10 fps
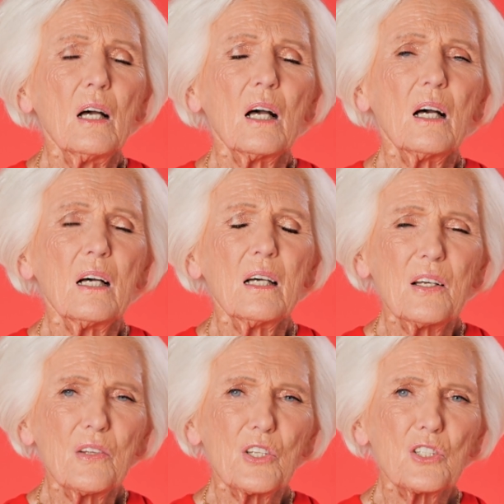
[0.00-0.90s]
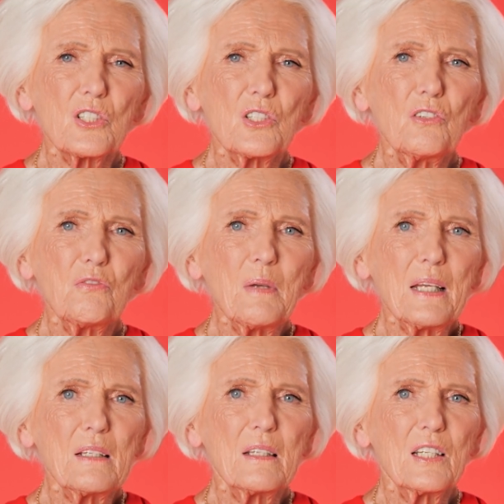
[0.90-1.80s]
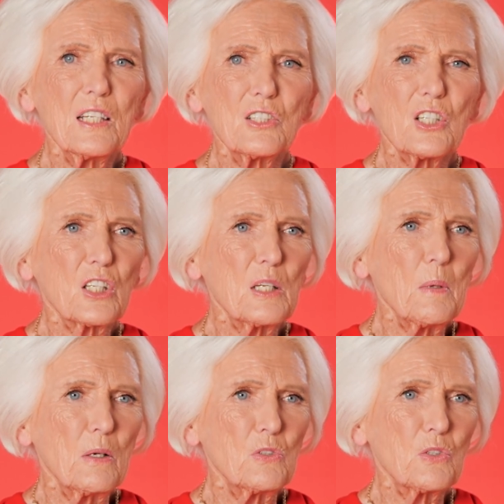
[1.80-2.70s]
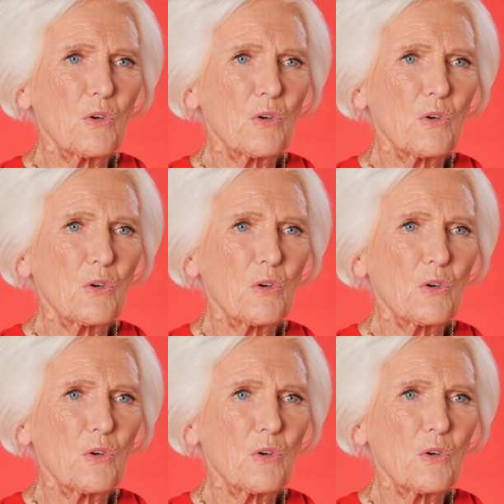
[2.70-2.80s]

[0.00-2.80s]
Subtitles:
that you've made the turkey bones